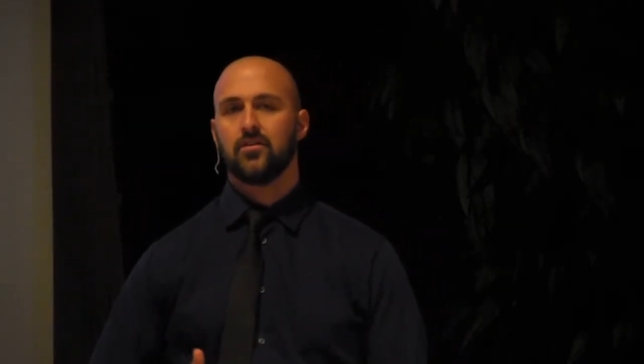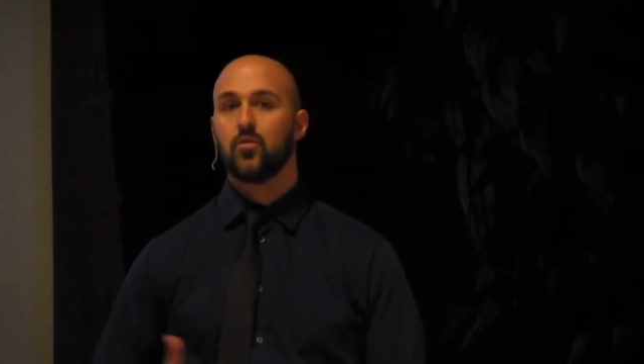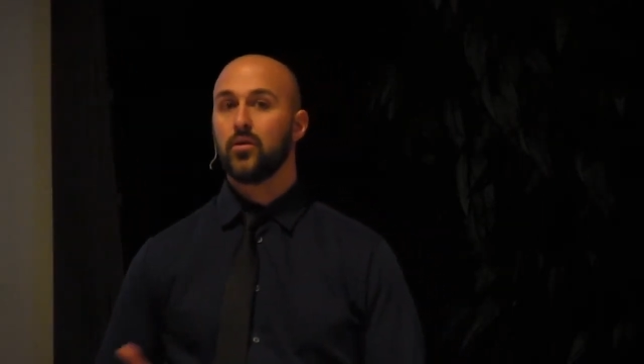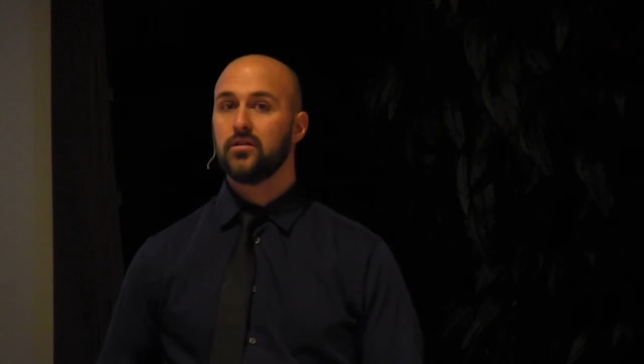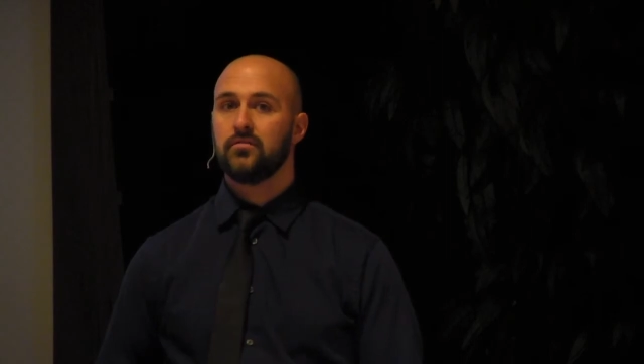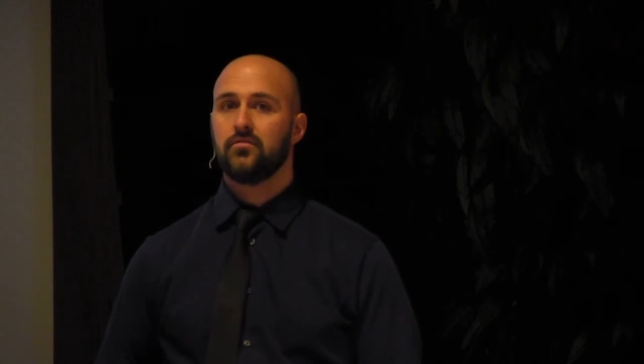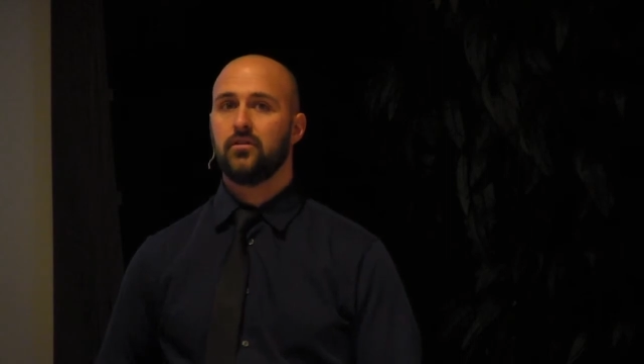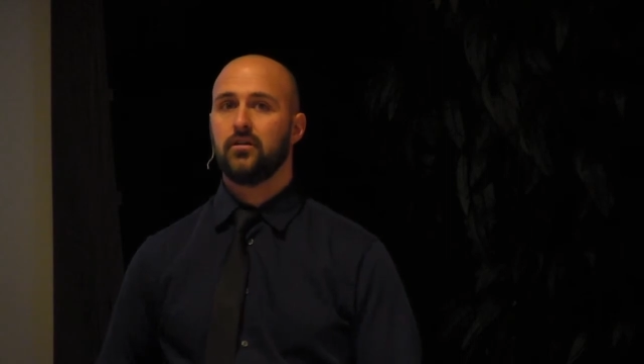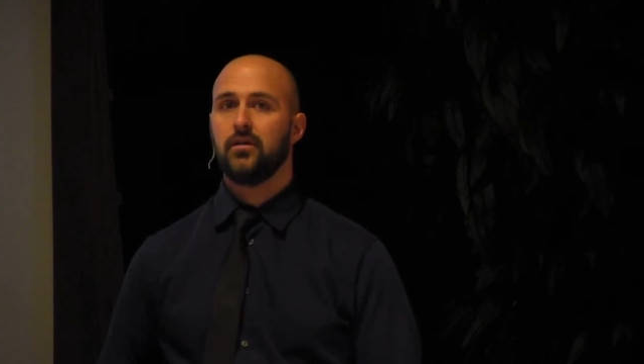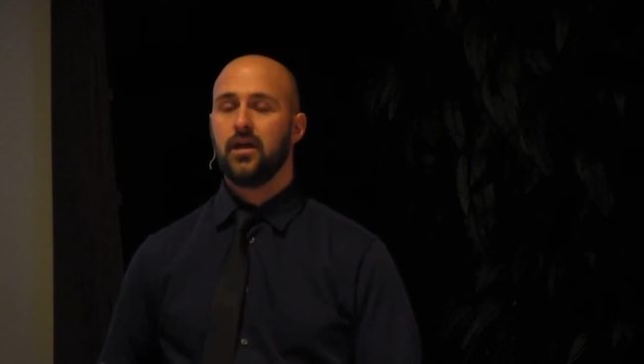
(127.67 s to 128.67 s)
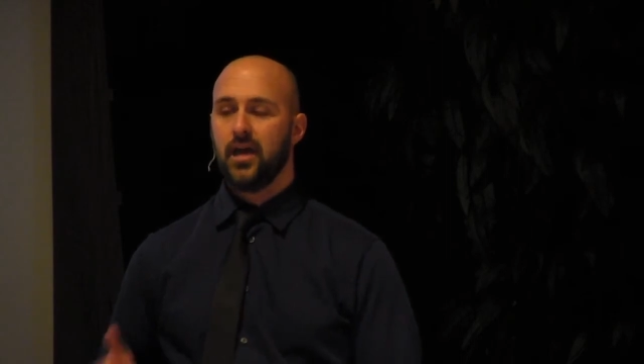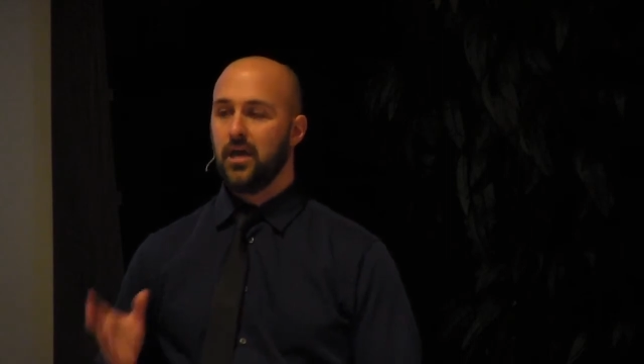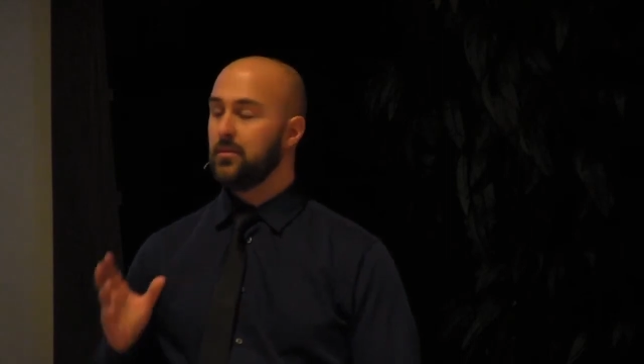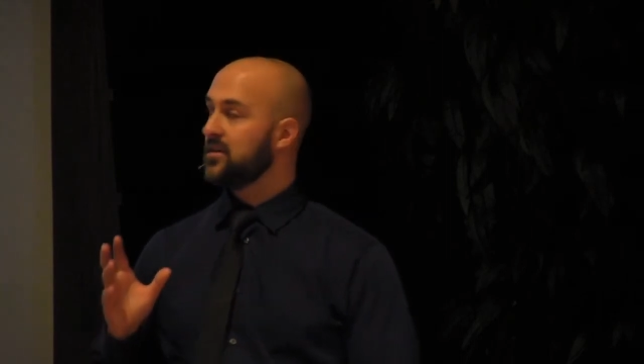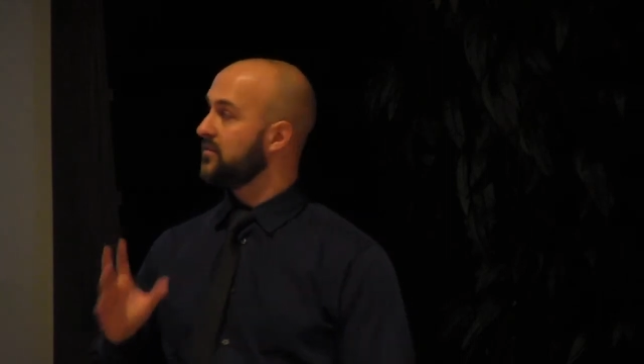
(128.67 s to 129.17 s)
and quantify
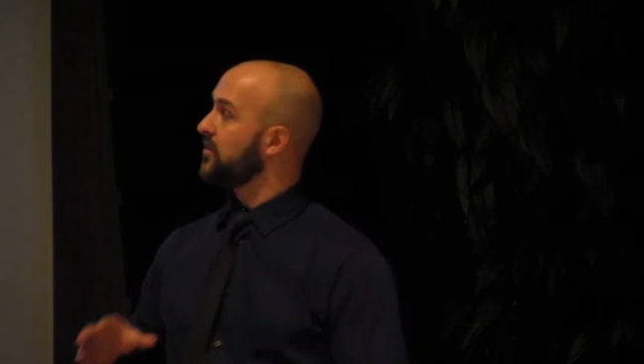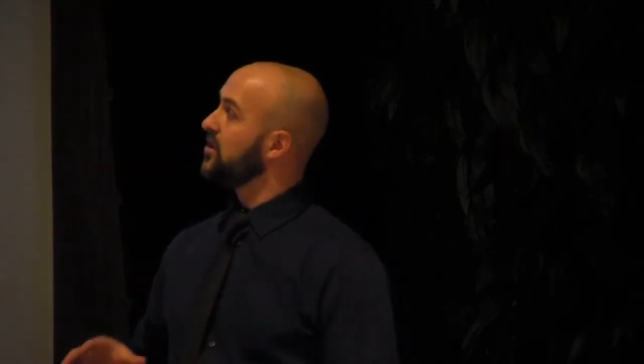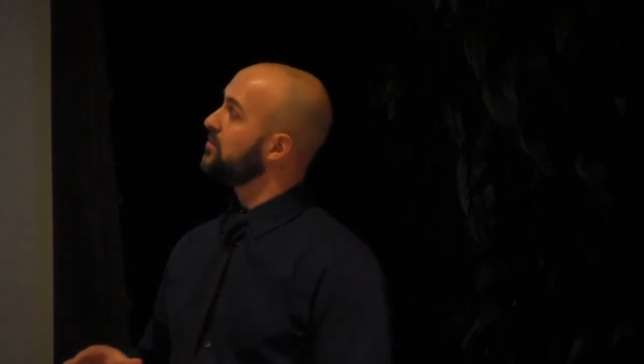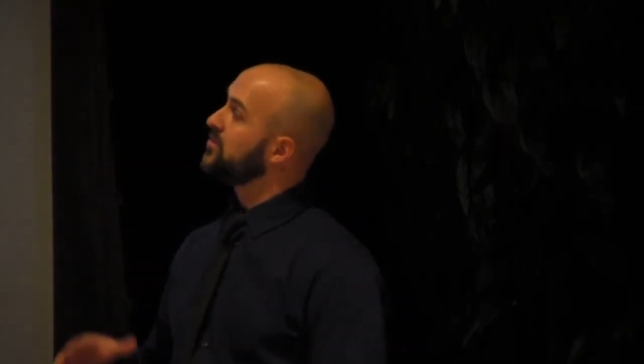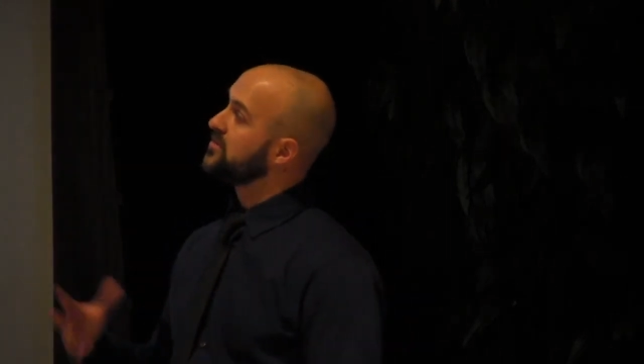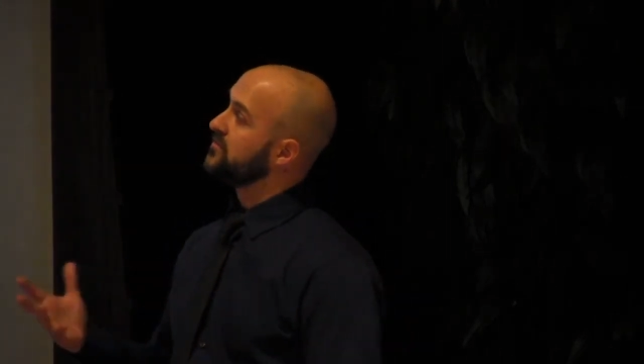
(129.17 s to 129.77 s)
habitat variables